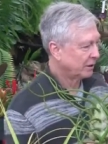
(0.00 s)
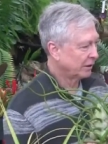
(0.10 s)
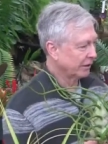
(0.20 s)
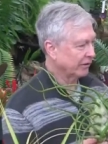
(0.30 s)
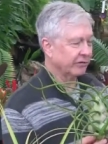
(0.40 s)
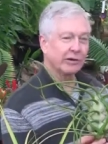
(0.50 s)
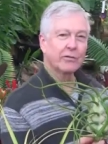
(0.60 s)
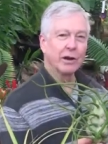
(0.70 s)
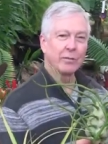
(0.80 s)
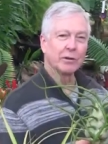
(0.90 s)
like this
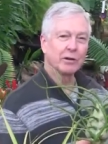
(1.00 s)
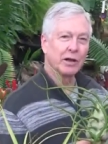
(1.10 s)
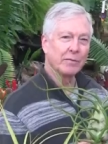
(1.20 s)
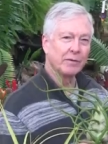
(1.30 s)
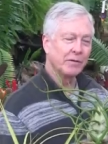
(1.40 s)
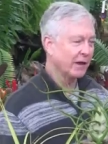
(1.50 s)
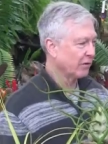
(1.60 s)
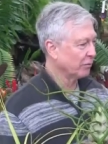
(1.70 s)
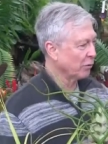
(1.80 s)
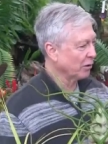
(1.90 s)
incredible clump of
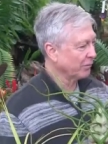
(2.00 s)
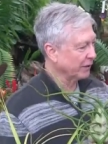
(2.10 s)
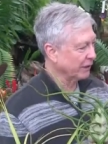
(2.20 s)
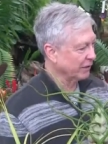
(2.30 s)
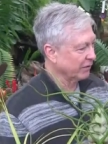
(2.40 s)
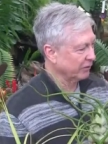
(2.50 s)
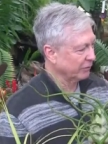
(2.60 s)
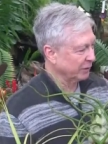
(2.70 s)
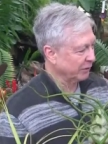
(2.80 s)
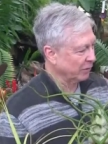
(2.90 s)
heteromorpha here
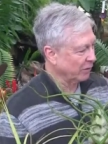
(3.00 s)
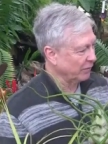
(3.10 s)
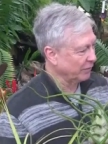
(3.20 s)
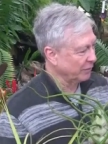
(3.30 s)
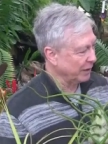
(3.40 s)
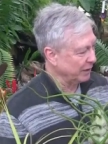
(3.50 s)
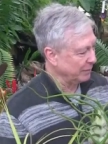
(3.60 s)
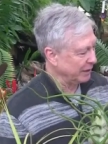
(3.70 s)
that's been growing for many,